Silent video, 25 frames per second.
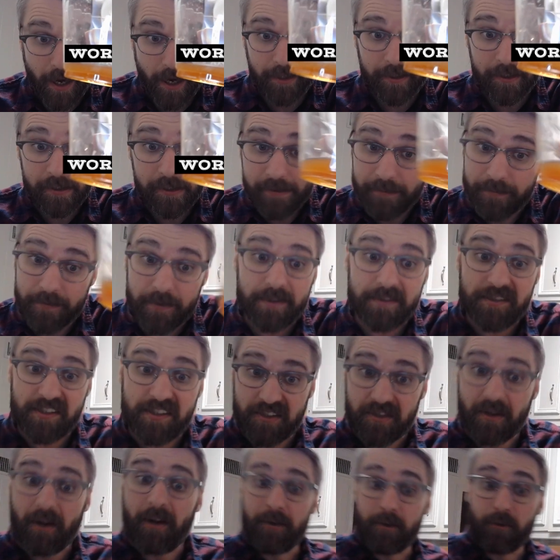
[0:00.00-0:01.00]
of is
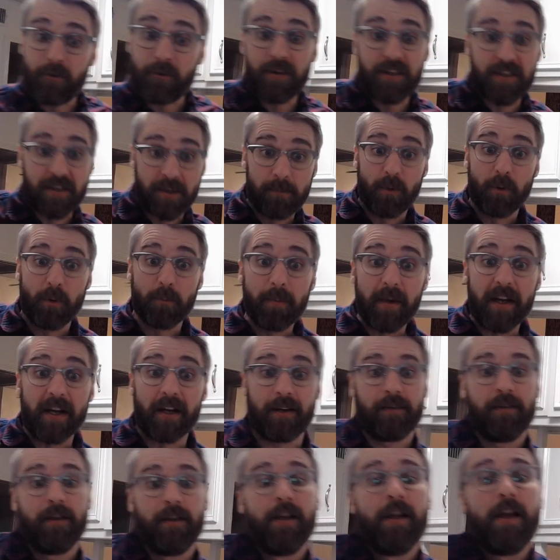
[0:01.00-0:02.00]
starting to resemble beer.
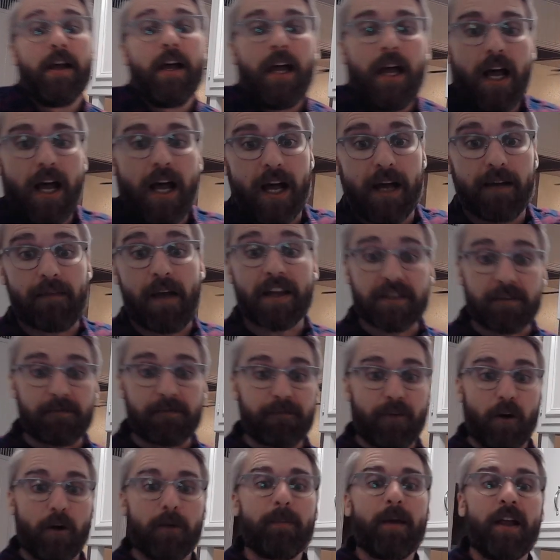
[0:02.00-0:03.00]
As it
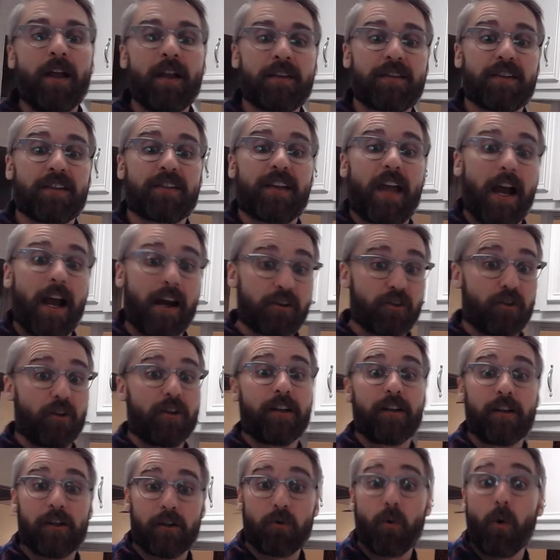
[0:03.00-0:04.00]
ferments, it's actually going to
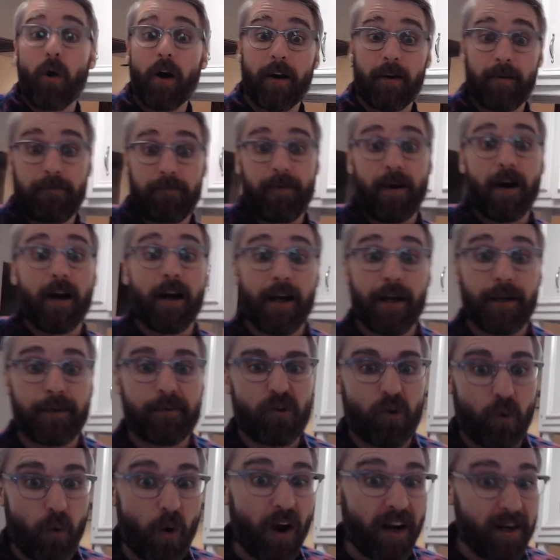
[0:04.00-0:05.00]
clarify
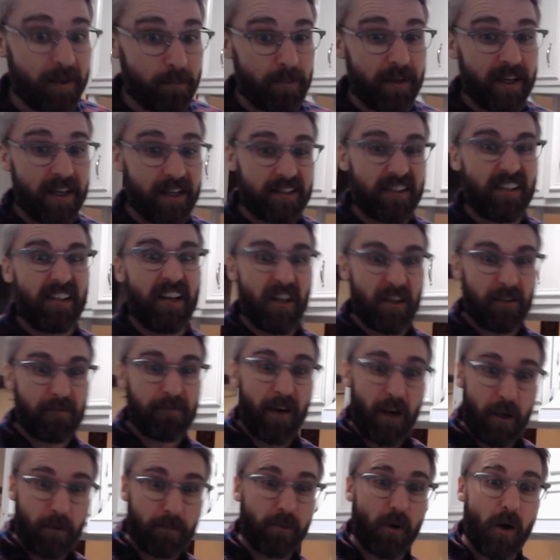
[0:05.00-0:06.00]
quite a bit. The final
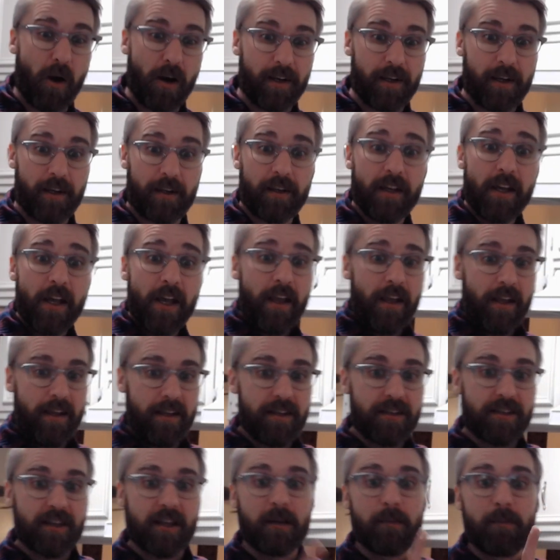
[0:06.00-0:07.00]
product is
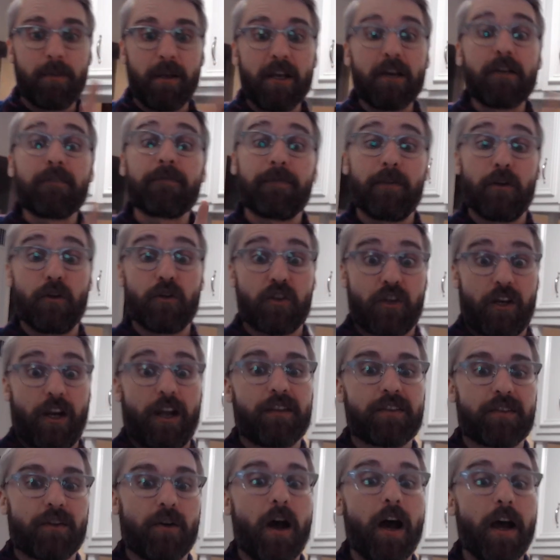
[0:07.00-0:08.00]
going to be a few shades
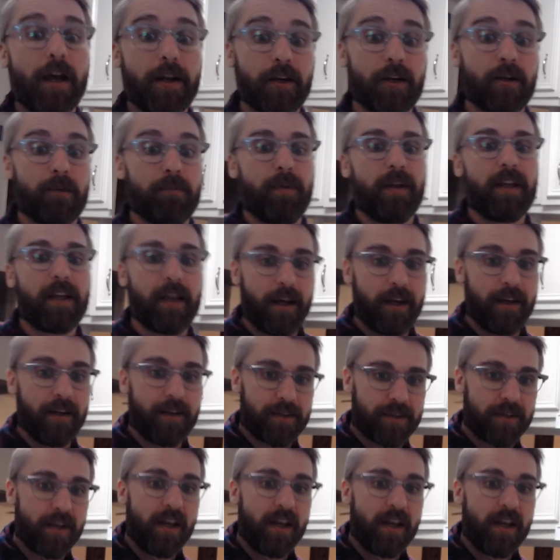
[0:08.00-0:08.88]
lighter because